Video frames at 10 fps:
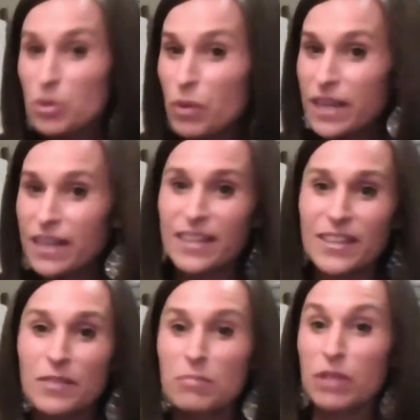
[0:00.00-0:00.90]

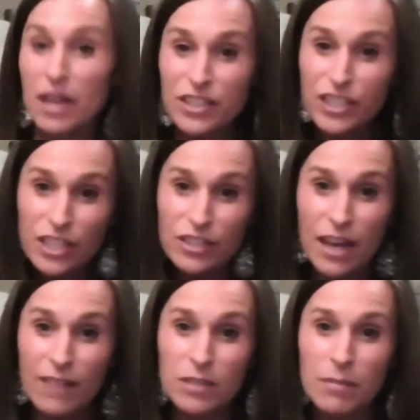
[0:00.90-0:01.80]
twenty plus
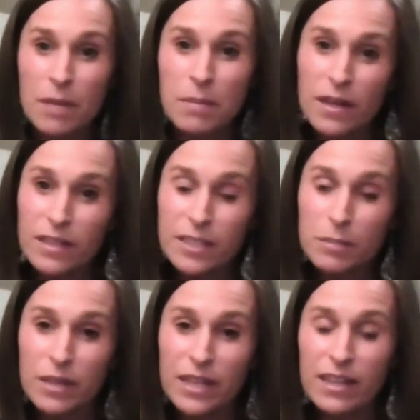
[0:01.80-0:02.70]
years after my parents
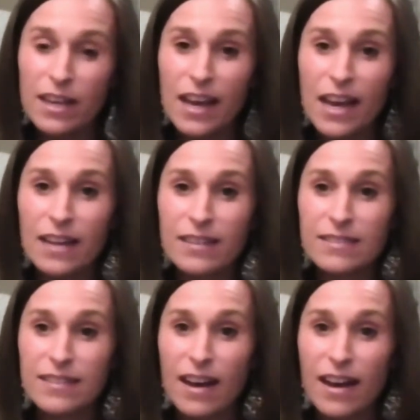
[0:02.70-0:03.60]
split,
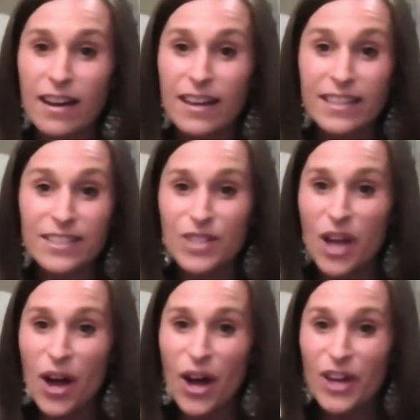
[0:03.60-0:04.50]
and uh, it's
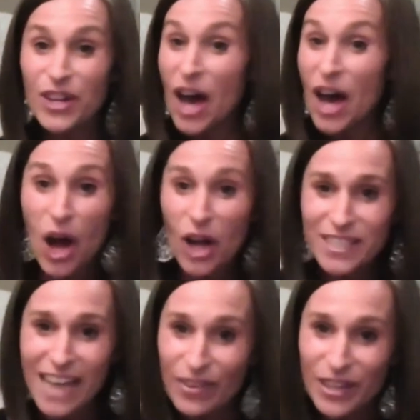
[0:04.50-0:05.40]
not not
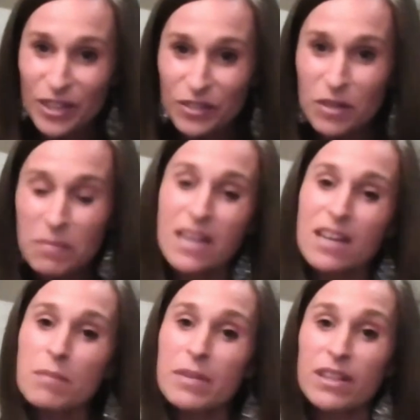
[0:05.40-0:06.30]
all downhill from
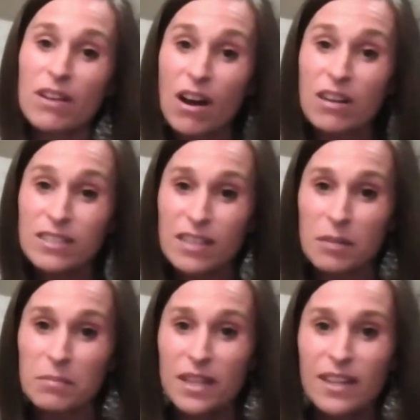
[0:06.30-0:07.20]
here, but there are
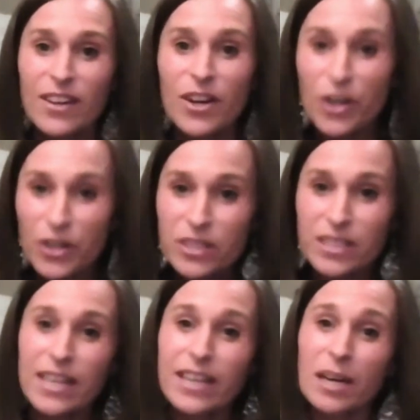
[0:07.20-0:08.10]
some
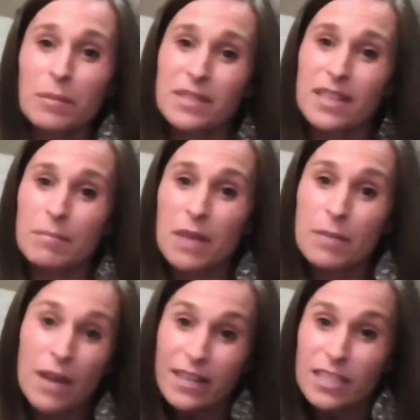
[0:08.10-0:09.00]
hurdles and hiccups that
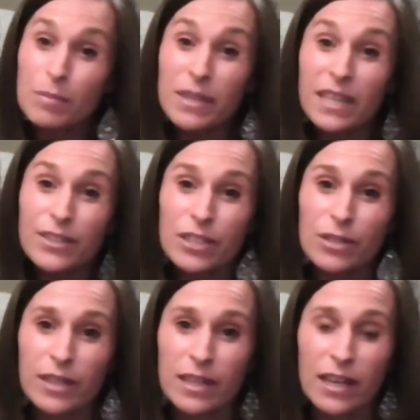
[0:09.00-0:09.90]
maybe I could speak
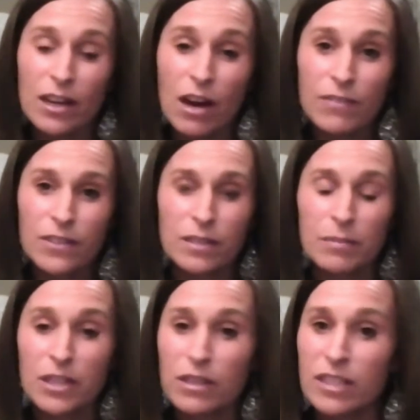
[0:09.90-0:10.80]
into and, and offer
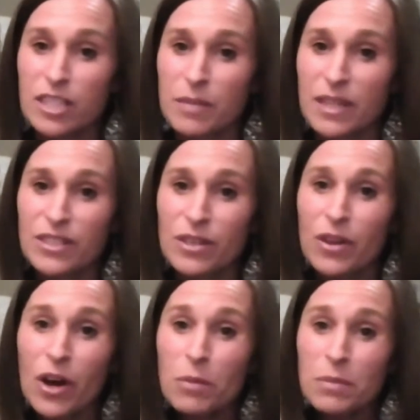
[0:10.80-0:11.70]
some encouragement. So
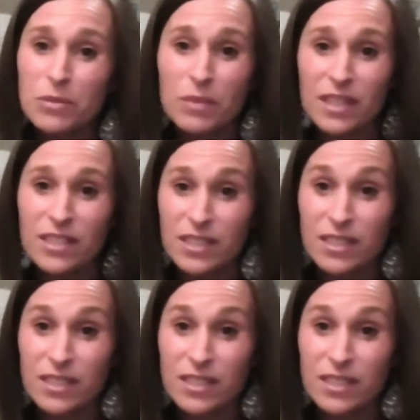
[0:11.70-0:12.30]
the hope is really